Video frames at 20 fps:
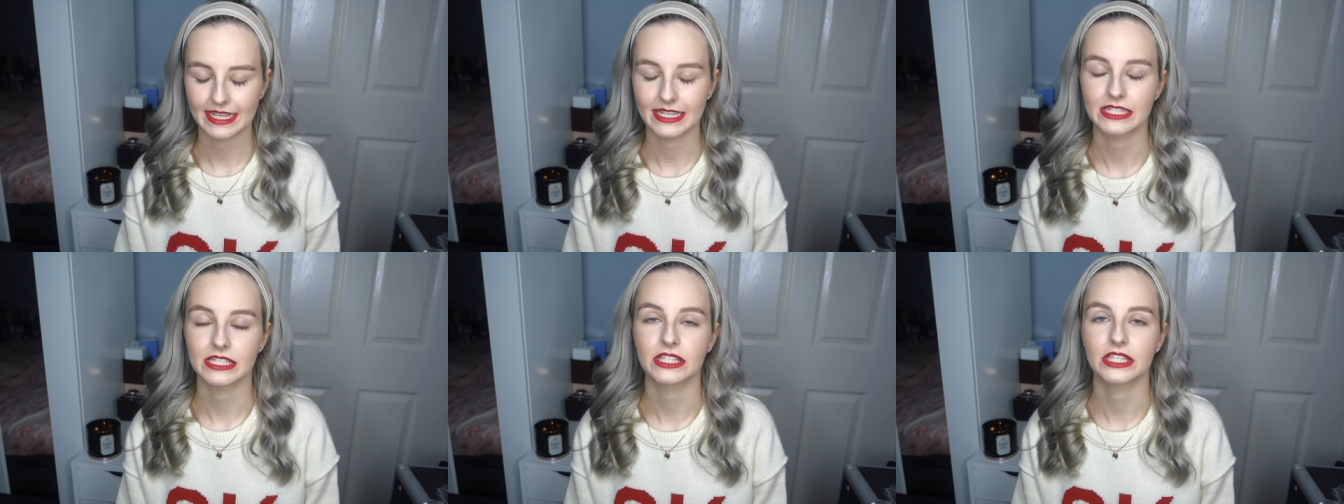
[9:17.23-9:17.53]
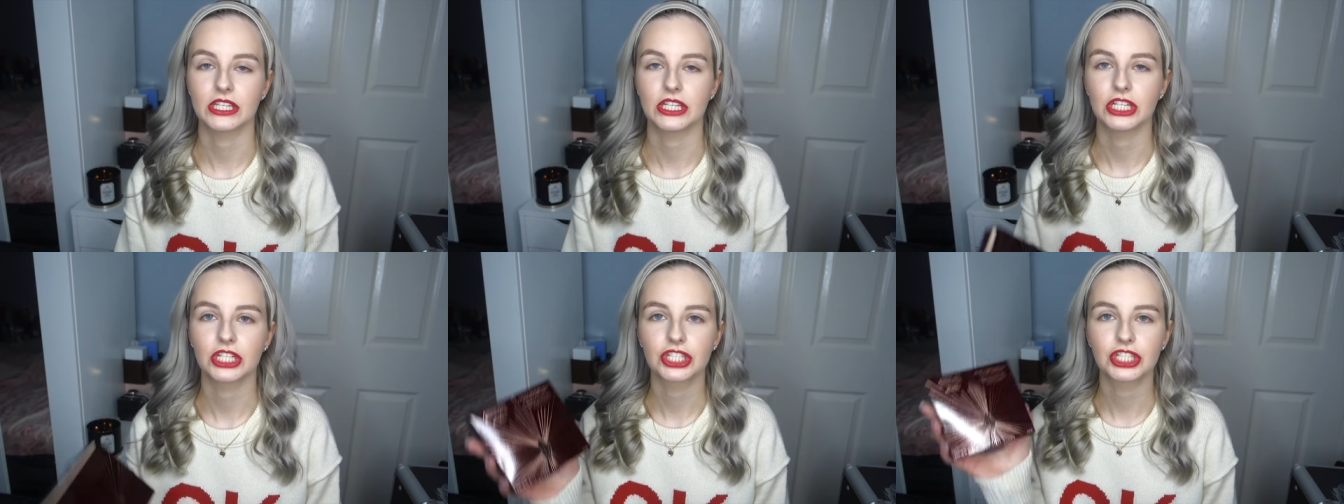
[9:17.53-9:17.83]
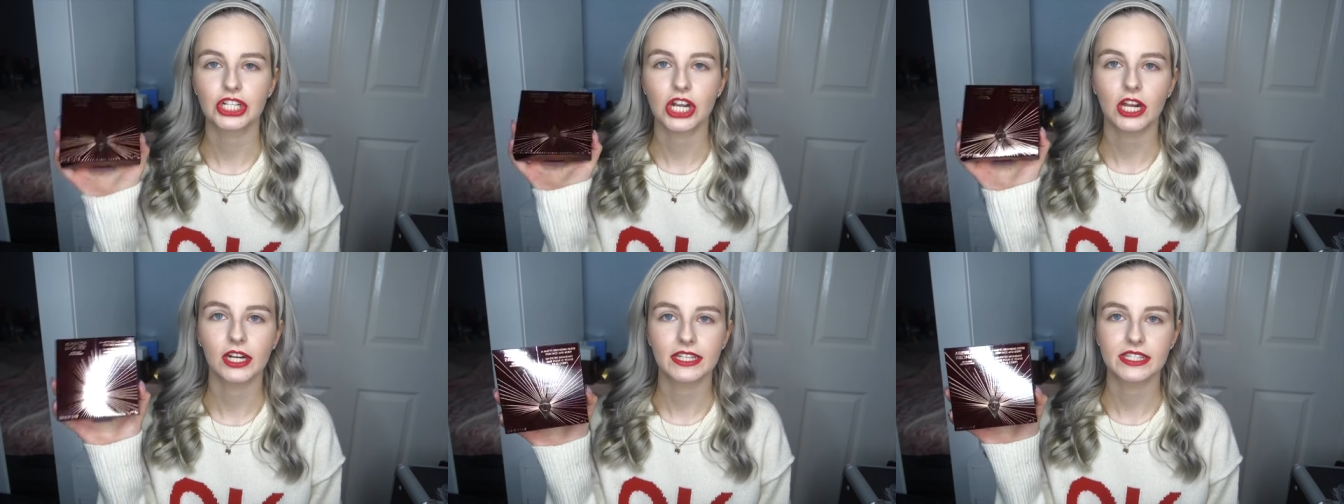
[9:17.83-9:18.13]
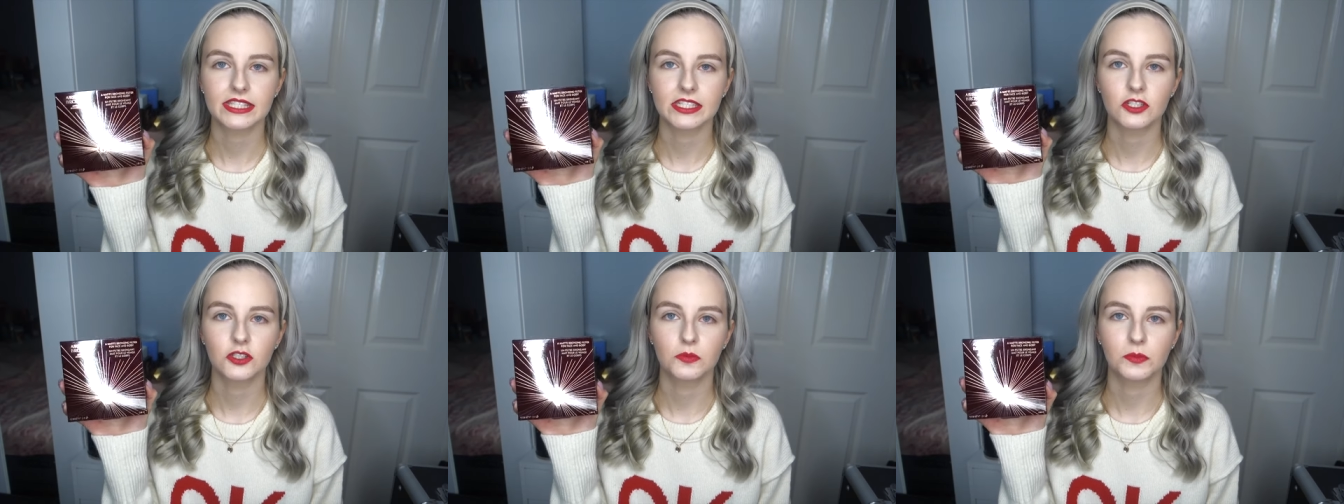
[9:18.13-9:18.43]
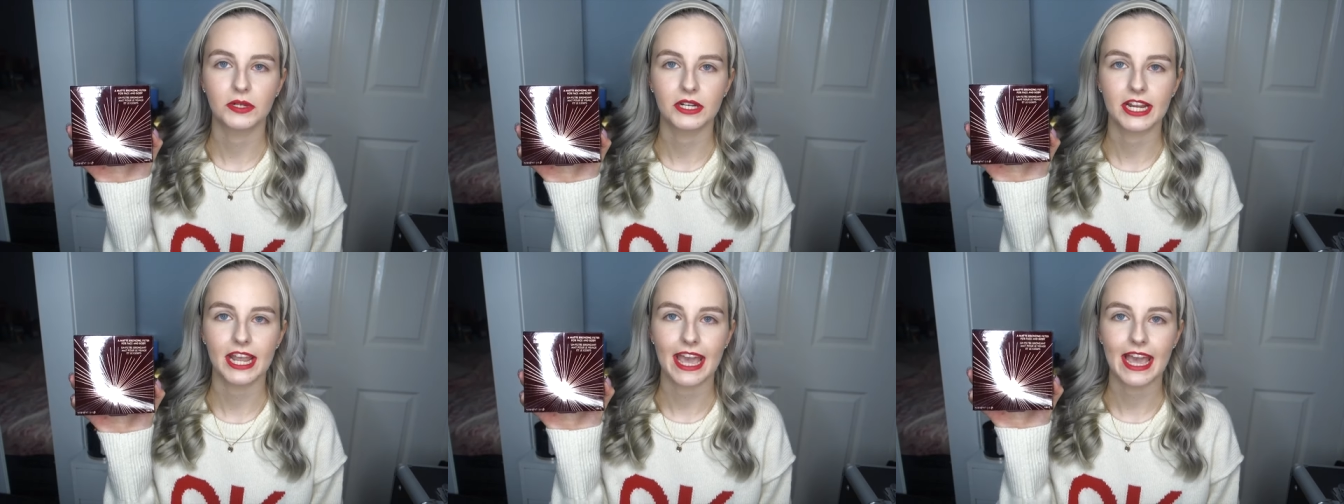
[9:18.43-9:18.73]
is the Charlotte
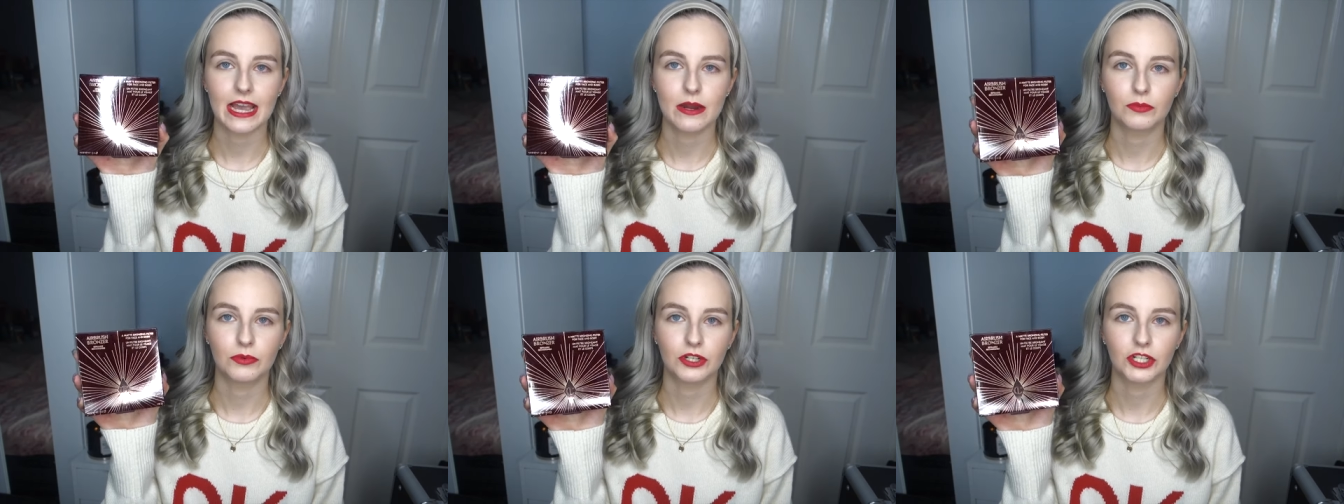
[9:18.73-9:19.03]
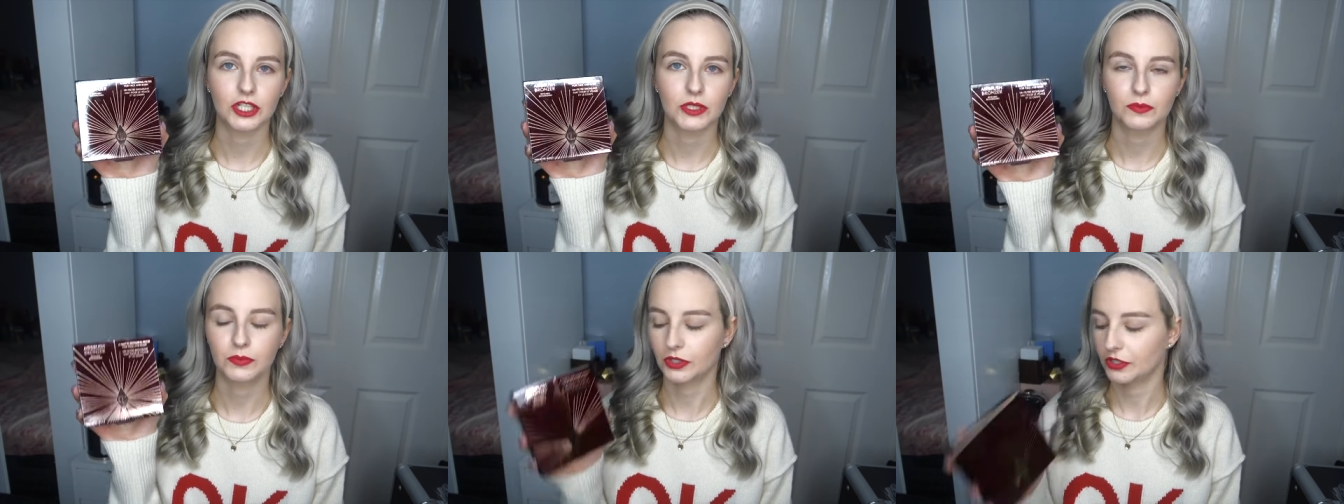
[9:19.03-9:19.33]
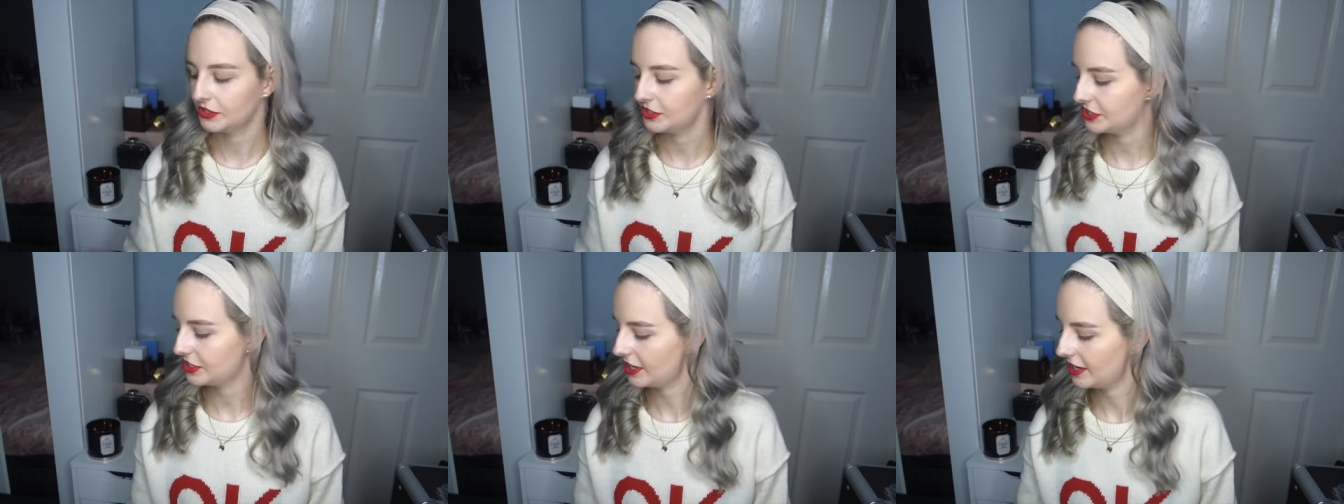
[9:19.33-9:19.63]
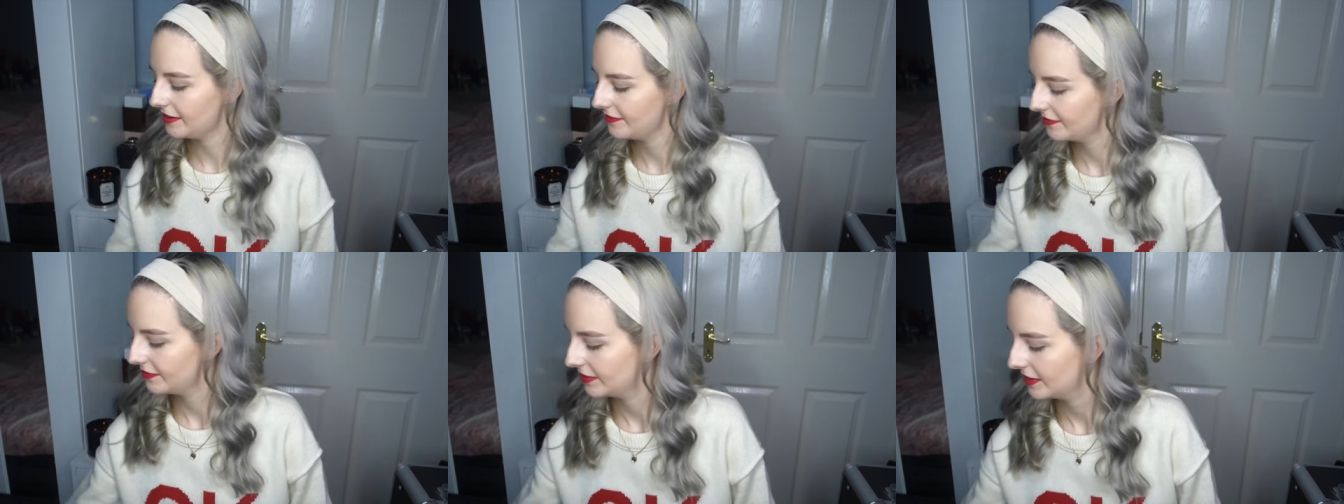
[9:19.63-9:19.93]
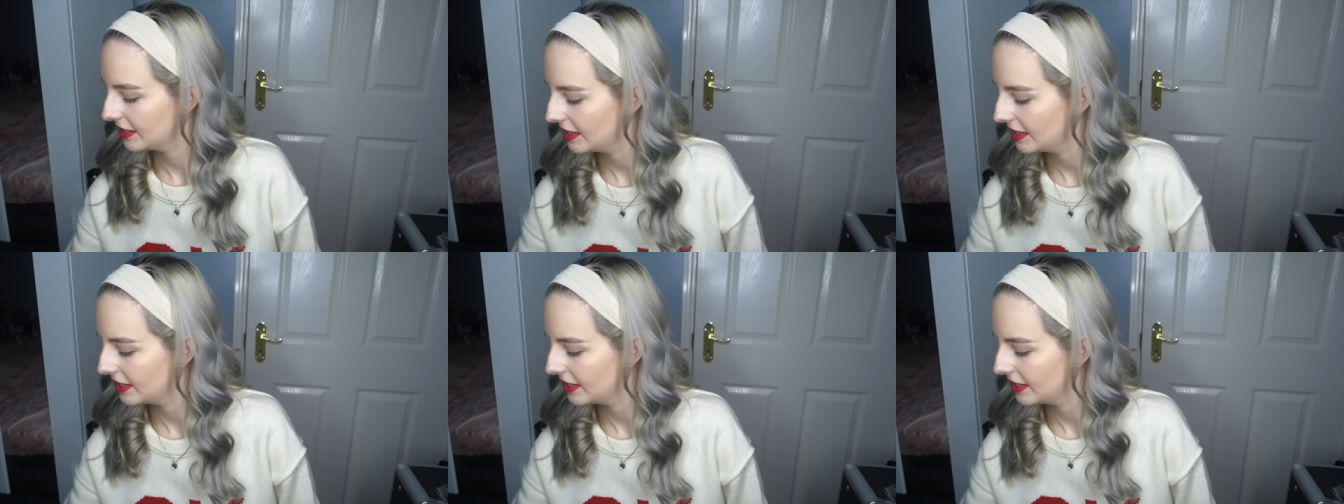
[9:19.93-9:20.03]
Tilbury Airbrush Bronzer.